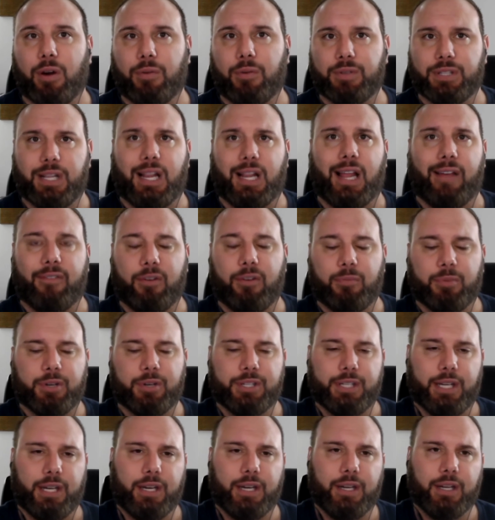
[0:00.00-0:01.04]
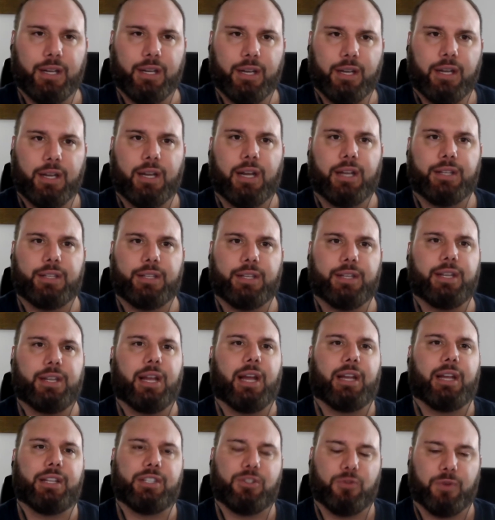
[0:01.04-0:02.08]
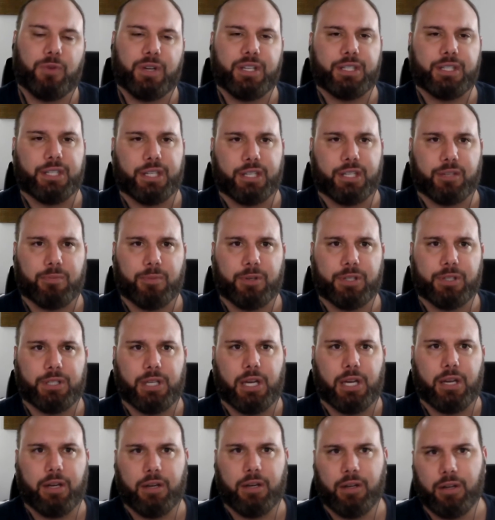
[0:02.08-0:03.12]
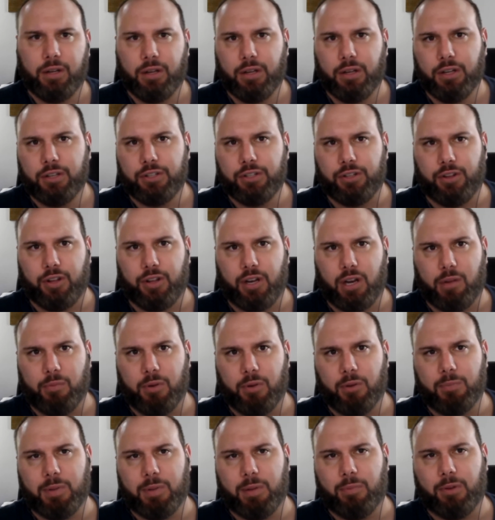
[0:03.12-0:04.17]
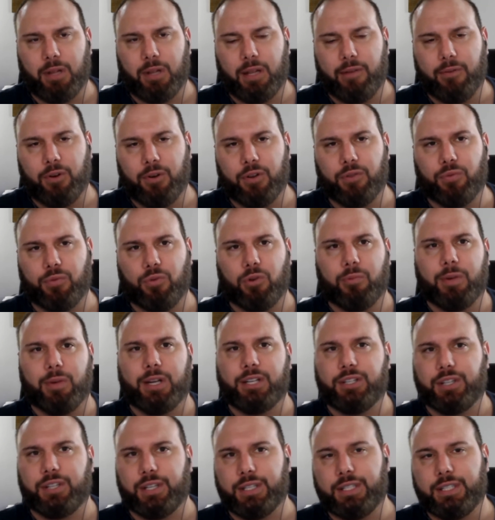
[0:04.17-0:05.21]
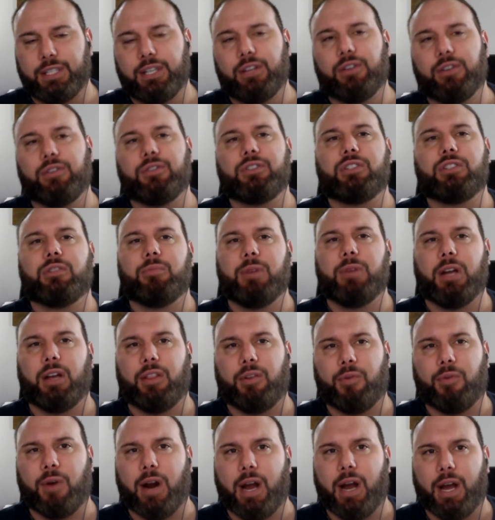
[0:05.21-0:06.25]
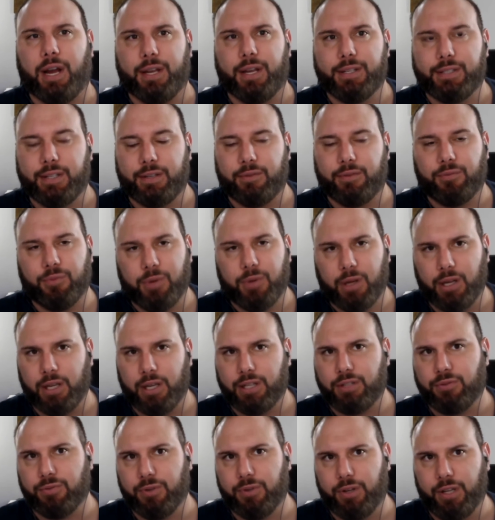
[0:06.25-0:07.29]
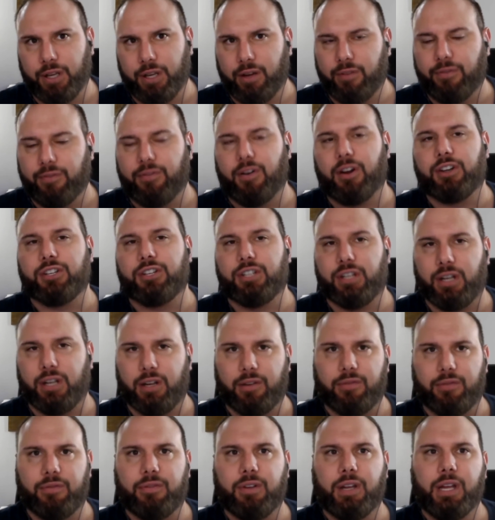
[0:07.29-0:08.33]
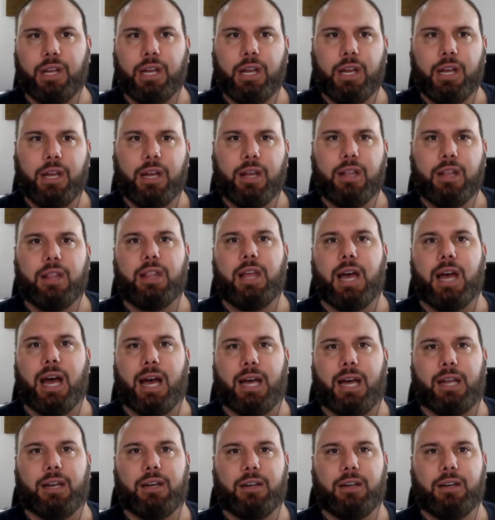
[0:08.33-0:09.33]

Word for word: was 11 percent, and today it's 26 percent. So hmm the number of people living with roommates continues to be on the rise, and we, it's really a function of that